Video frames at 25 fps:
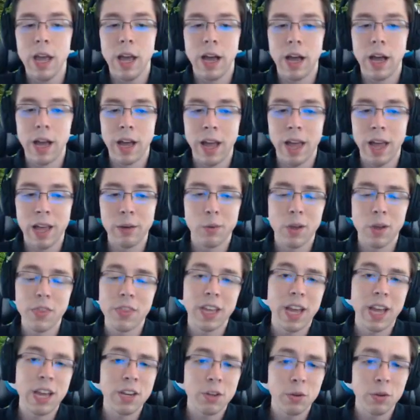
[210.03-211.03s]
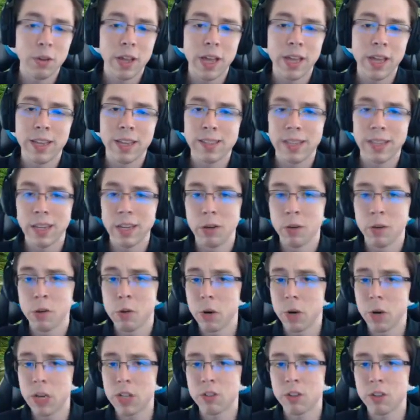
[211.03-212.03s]
and one thing I do like is that,
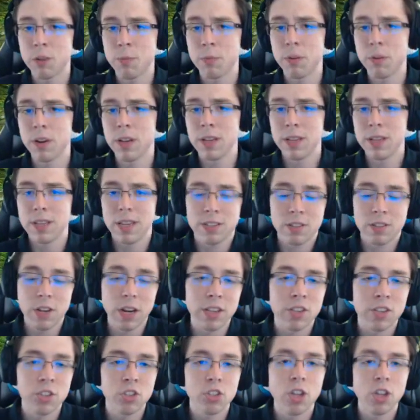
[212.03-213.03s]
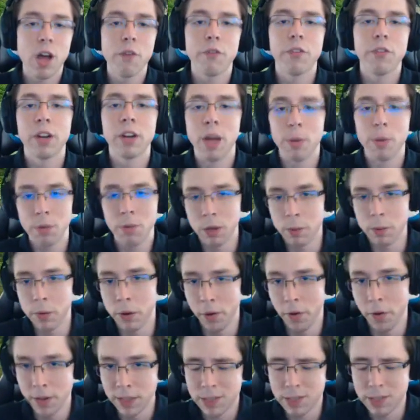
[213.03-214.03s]
Chaurus Reaper is going to soften up your
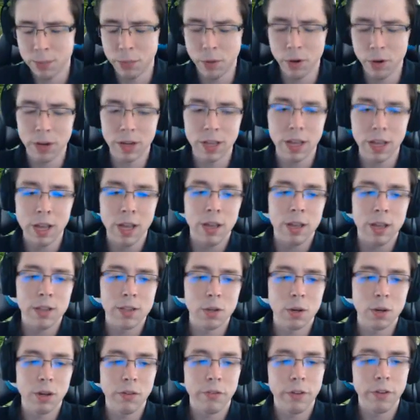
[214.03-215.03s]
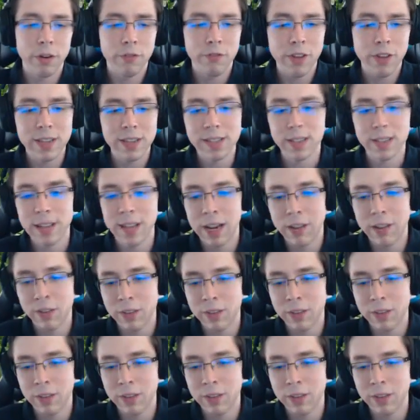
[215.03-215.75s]
opponent's board. So if you're facing a lot of